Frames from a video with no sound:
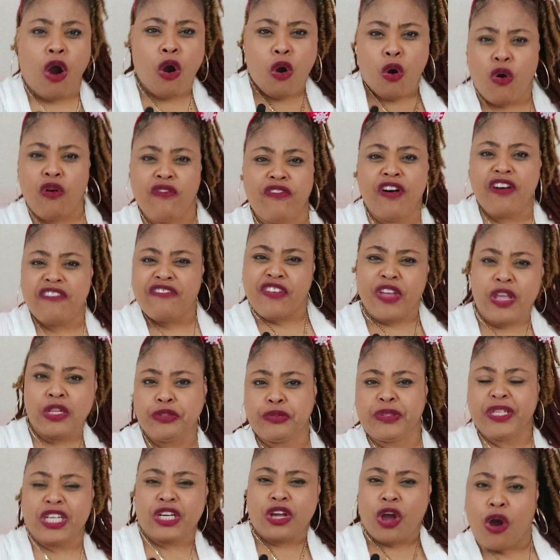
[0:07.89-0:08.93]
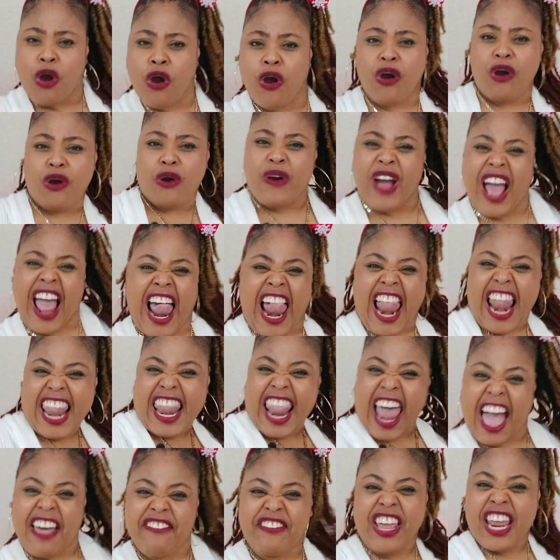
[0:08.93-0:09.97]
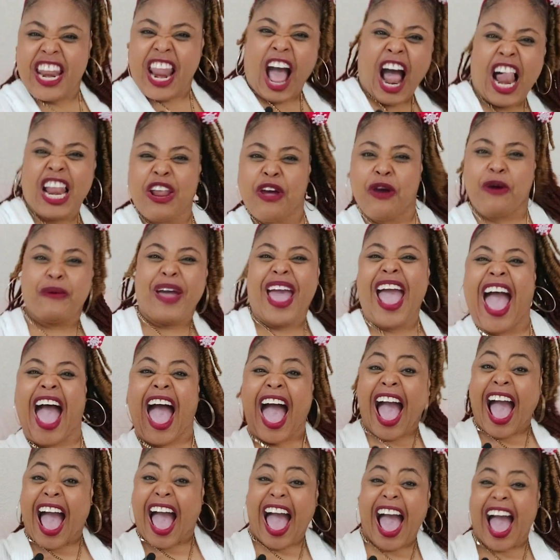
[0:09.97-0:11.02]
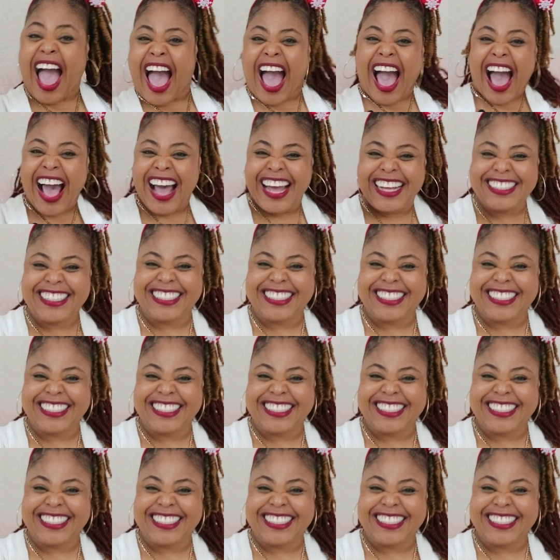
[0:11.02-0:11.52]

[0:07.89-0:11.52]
over fields we go, laughing all the way. Ha ha ha!